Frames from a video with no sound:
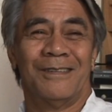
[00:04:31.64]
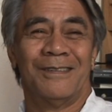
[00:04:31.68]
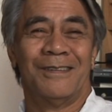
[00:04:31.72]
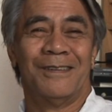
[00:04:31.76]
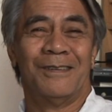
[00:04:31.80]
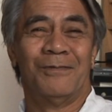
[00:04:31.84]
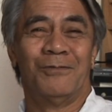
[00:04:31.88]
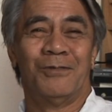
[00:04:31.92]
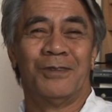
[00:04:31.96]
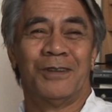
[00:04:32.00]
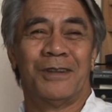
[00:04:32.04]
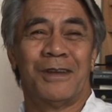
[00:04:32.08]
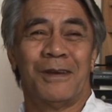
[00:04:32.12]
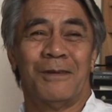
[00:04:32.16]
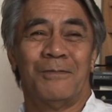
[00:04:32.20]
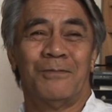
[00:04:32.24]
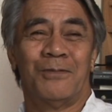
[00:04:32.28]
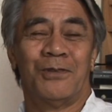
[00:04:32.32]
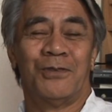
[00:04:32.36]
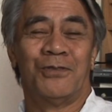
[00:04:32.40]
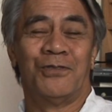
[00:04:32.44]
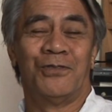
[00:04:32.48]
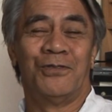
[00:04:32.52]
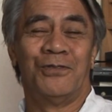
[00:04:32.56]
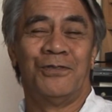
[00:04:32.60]
it would come
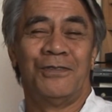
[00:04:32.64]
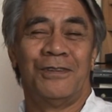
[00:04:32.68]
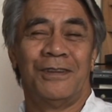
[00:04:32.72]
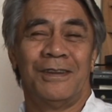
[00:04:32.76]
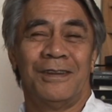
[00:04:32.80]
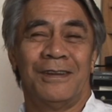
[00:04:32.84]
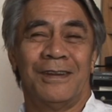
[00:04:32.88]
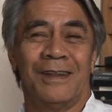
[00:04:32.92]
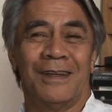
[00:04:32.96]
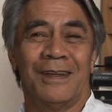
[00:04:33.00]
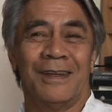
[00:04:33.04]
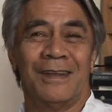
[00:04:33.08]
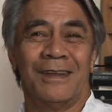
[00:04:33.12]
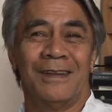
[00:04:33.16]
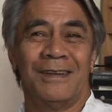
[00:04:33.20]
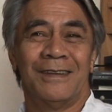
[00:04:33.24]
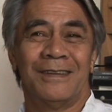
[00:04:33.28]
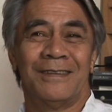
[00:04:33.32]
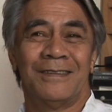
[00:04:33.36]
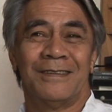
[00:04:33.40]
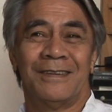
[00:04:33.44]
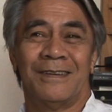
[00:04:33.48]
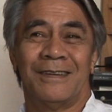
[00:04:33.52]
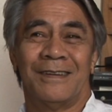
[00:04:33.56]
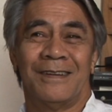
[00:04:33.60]
to shooting
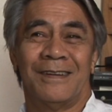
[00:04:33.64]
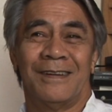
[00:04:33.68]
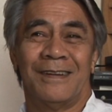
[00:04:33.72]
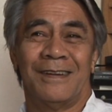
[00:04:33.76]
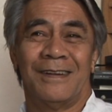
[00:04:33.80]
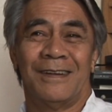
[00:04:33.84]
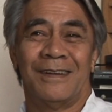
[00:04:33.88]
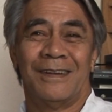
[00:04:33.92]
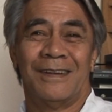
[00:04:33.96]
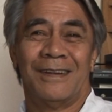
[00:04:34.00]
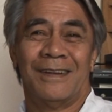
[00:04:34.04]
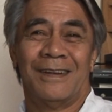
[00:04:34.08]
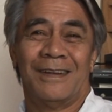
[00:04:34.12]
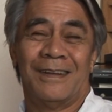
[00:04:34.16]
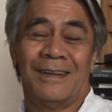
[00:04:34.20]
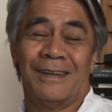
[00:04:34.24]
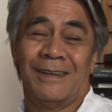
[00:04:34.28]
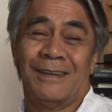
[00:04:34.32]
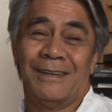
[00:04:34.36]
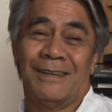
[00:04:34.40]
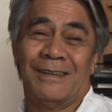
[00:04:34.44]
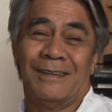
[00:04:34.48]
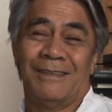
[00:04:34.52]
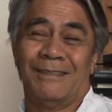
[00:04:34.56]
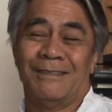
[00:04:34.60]
days,
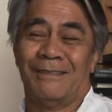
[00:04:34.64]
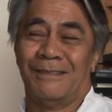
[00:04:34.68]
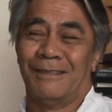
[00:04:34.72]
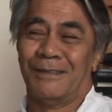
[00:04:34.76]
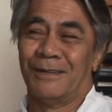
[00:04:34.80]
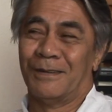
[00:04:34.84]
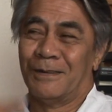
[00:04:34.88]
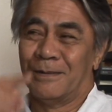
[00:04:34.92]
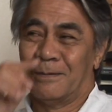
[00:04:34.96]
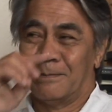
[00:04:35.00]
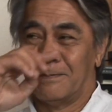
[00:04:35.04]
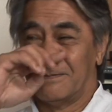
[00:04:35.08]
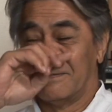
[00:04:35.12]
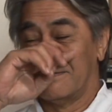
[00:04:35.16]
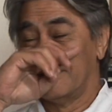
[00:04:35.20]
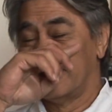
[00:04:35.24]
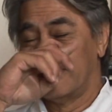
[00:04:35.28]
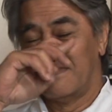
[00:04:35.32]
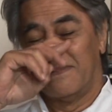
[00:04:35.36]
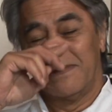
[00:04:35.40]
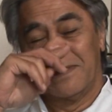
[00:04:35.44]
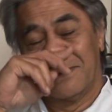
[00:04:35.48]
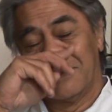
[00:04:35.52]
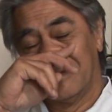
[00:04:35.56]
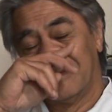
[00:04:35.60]
and
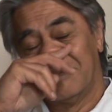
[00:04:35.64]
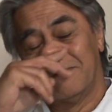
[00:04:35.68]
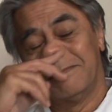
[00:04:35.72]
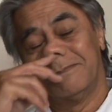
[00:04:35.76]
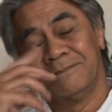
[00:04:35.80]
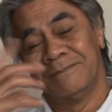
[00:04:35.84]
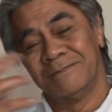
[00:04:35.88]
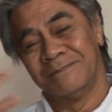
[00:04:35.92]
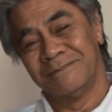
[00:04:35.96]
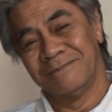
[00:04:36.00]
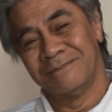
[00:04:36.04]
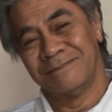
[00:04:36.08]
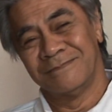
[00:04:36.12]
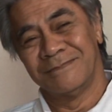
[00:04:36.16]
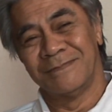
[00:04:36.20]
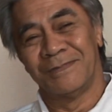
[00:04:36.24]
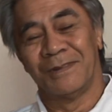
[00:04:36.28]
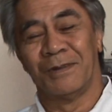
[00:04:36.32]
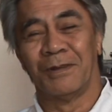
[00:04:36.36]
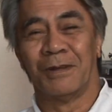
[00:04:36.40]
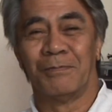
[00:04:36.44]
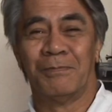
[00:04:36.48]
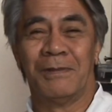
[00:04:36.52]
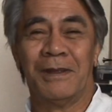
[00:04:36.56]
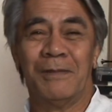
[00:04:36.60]
you know,
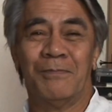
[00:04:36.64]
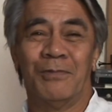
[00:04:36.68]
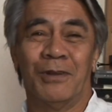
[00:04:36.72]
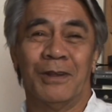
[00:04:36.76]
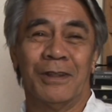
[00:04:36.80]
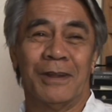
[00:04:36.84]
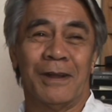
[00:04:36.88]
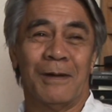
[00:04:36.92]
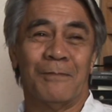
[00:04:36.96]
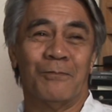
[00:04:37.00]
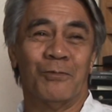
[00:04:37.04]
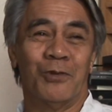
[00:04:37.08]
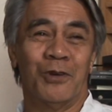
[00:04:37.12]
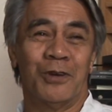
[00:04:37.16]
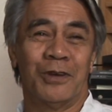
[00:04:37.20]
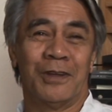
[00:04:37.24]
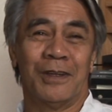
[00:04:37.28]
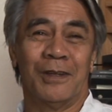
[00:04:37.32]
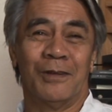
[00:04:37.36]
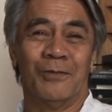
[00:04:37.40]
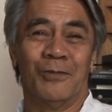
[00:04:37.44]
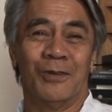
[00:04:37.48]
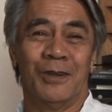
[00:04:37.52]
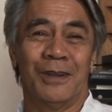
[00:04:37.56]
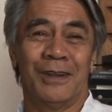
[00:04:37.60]
the people that I'm
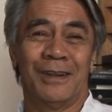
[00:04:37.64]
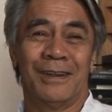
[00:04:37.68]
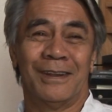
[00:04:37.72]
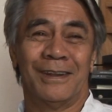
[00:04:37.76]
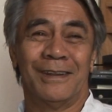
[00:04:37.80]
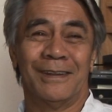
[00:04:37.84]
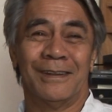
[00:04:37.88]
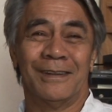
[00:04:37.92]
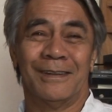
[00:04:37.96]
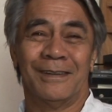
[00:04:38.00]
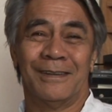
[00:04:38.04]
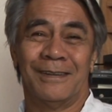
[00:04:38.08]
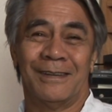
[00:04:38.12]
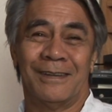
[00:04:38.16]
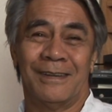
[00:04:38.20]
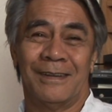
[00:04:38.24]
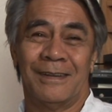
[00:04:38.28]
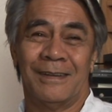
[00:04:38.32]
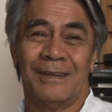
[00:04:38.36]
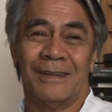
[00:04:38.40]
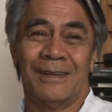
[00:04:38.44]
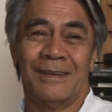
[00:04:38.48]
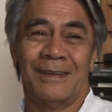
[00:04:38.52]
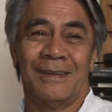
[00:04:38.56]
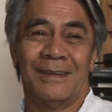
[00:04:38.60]
working with,
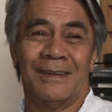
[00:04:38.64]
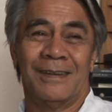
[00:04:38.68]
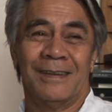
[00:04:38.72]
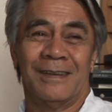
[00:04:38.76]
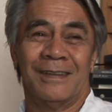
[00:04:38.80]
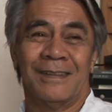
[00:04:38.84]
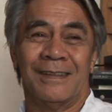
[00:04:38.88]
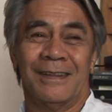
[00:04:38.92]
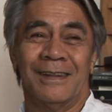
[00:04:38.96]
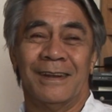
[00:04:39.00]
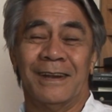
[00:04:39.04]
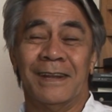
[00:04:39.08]
the